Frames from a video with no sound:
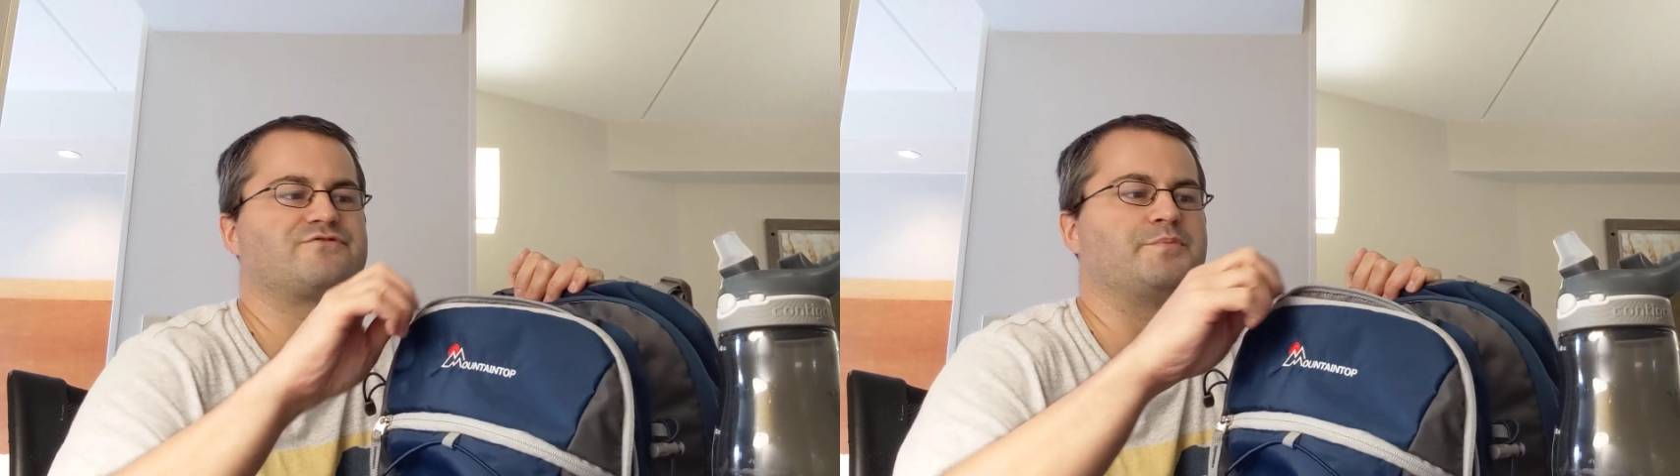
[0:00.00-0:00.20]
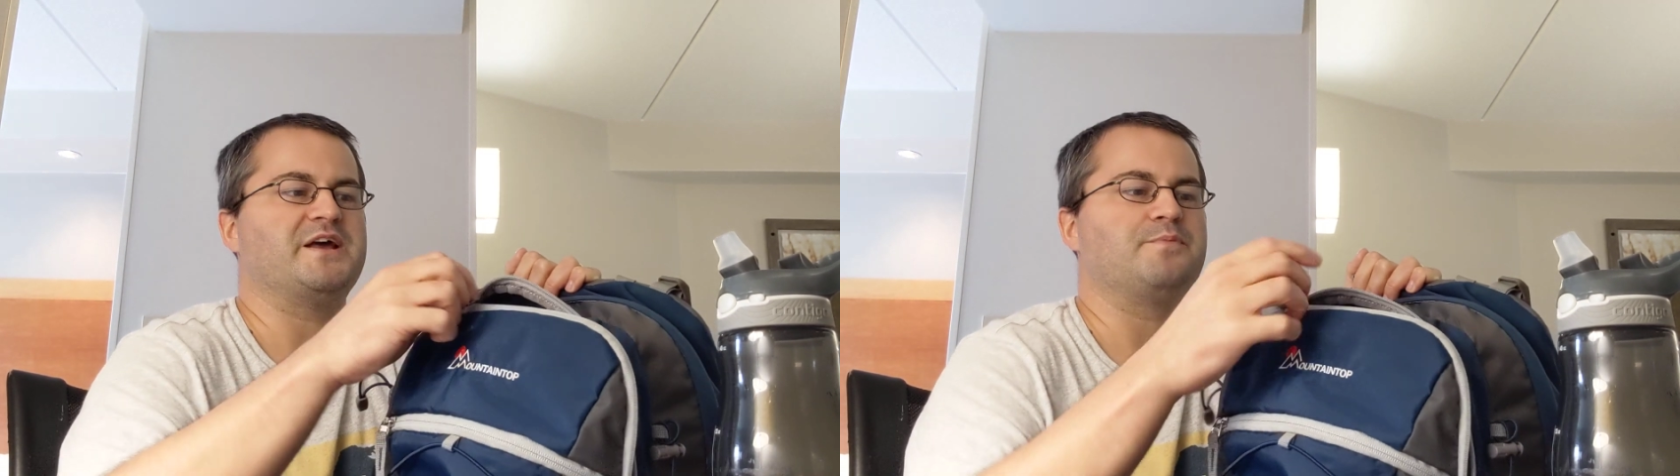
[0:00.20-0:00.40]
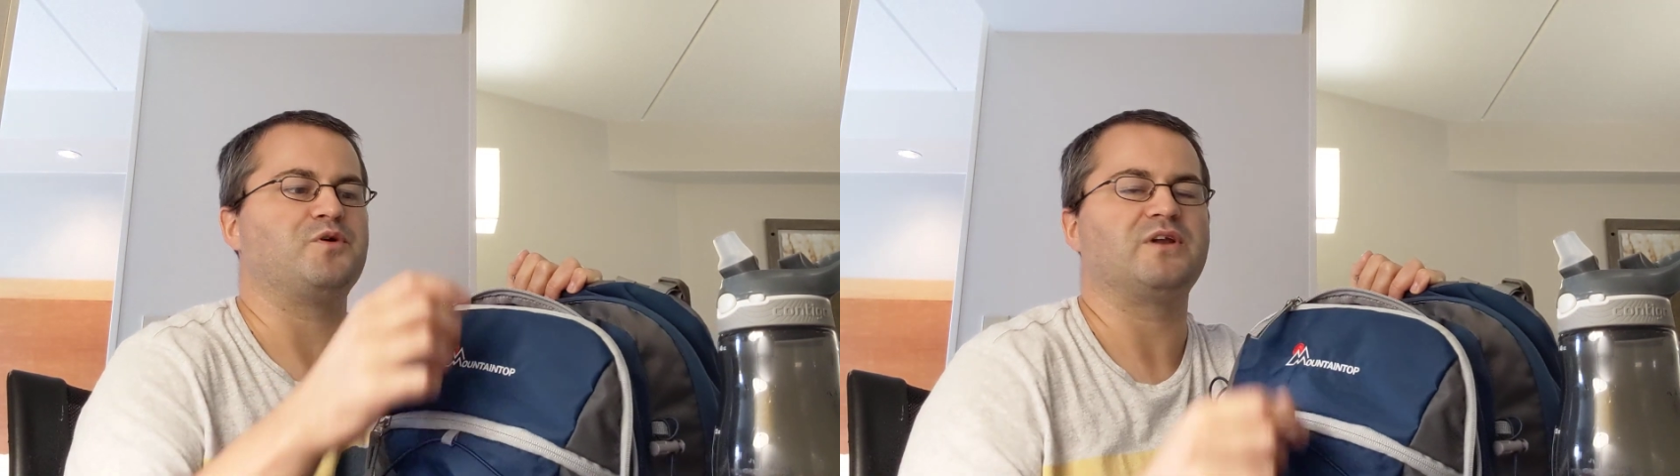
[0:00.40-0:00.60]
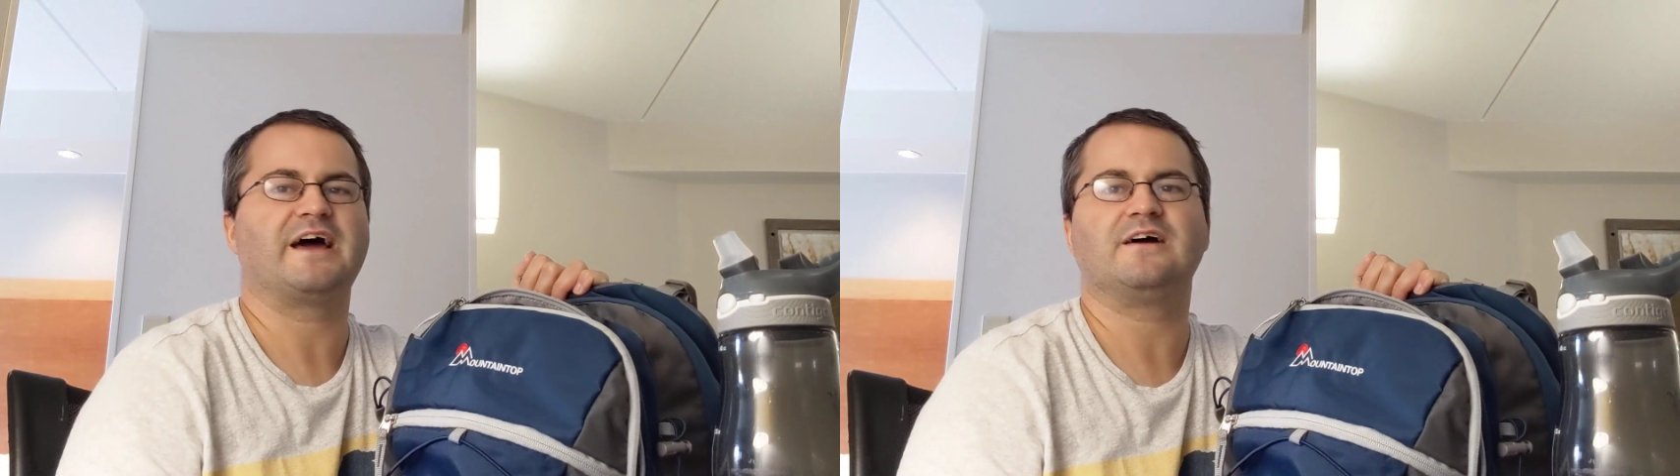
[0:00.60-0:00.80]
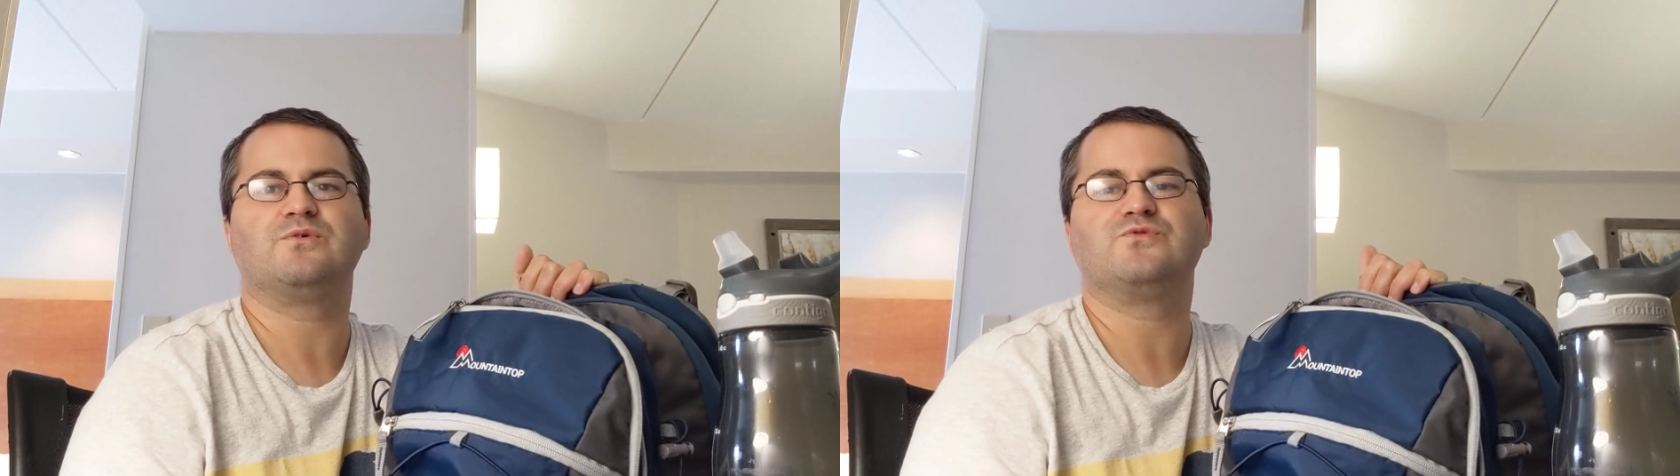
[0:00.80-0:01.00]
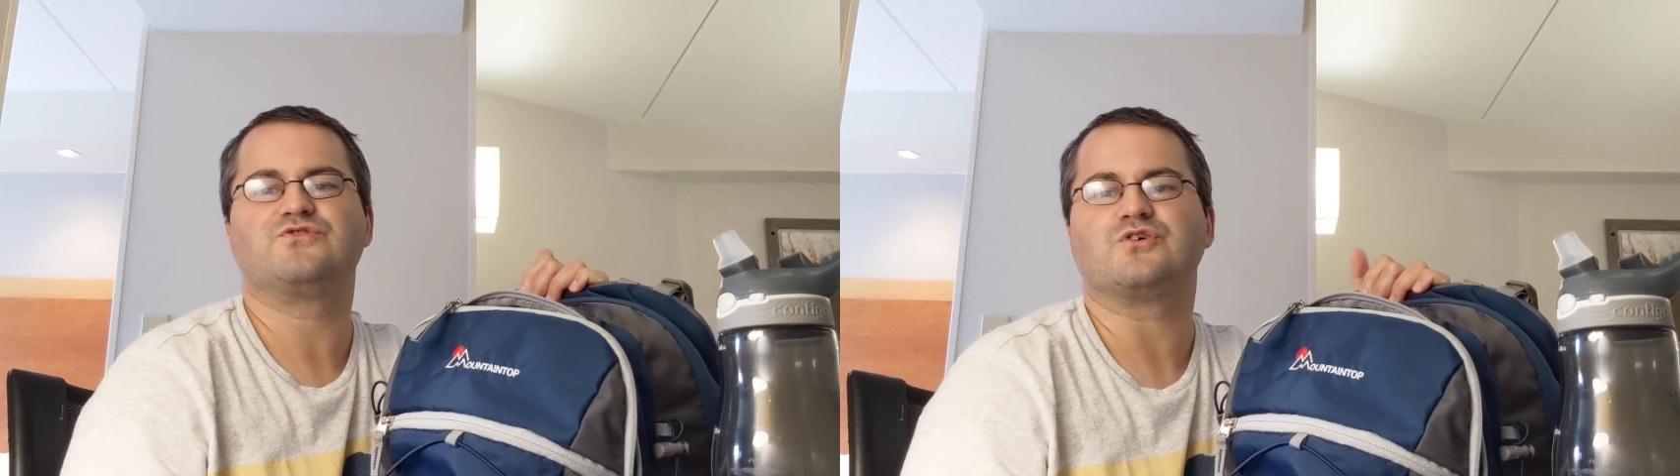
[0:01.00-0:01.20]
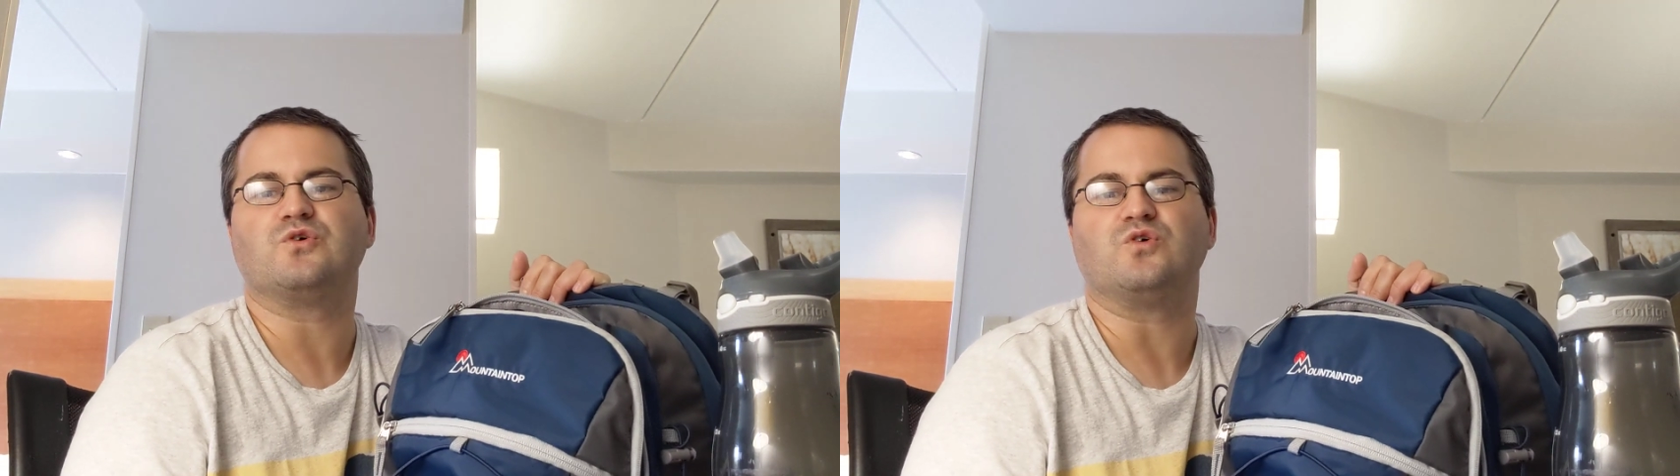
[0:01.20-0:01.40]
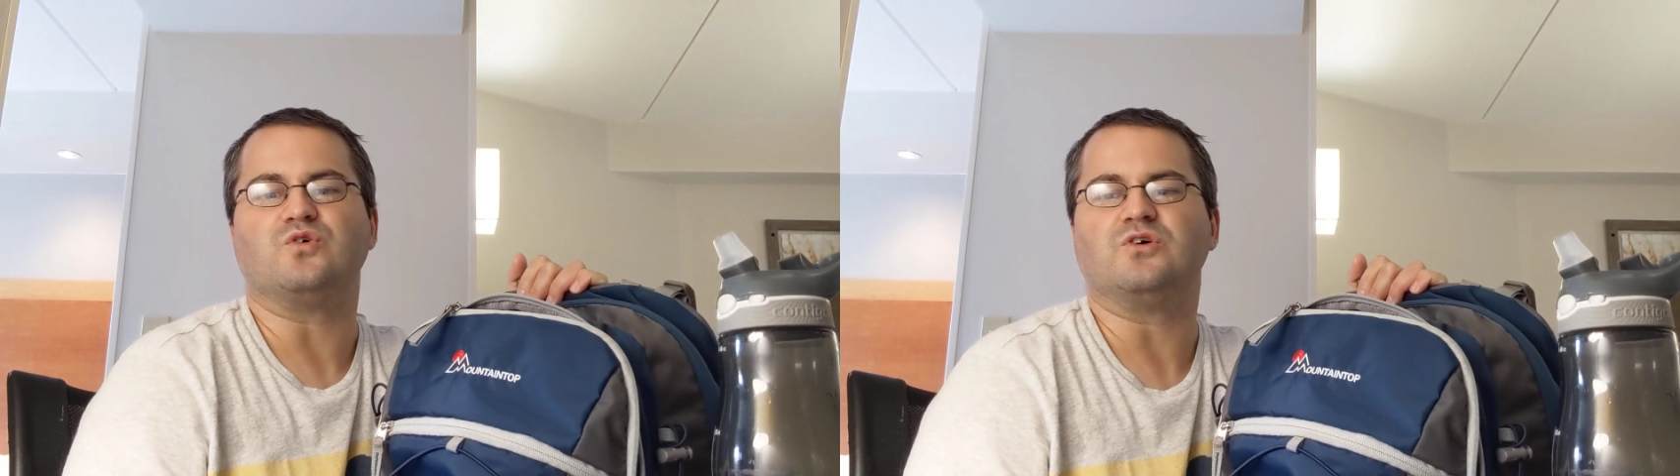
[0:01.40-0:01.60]
from an airport lounge
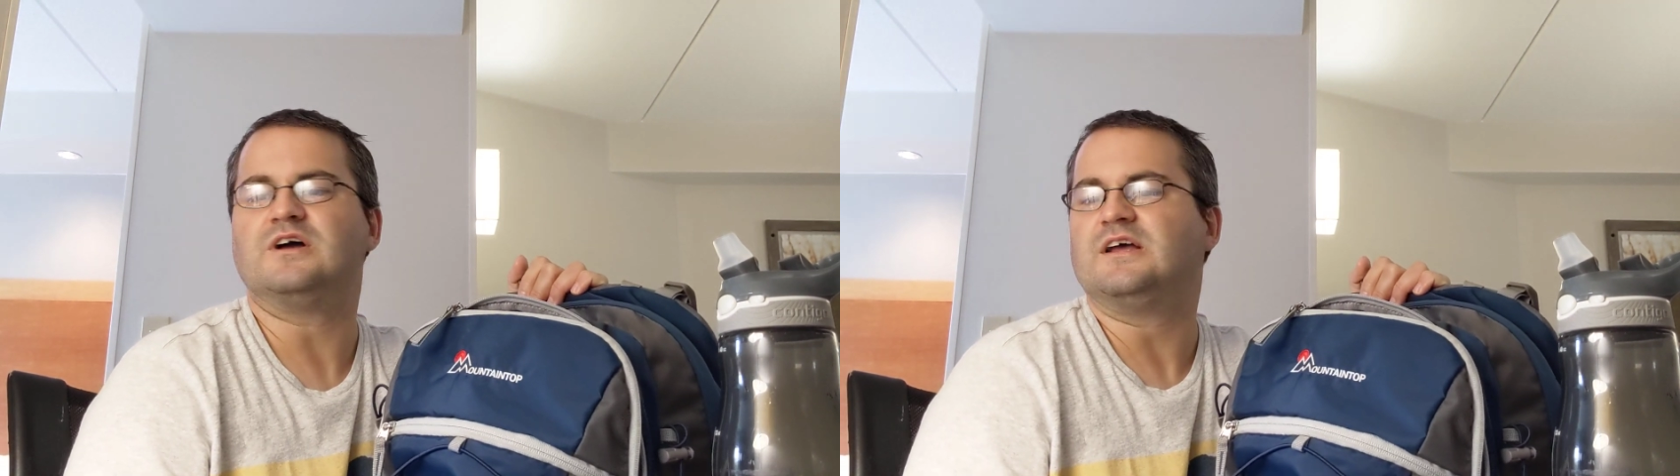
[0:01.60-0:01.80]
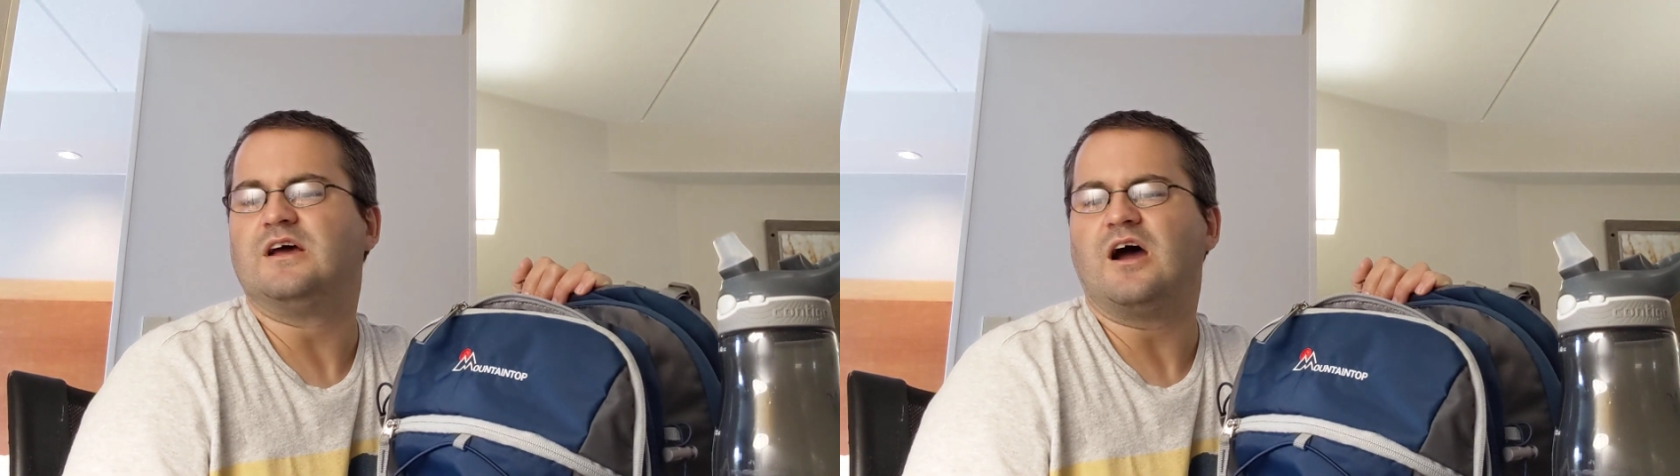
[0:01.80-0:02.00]
or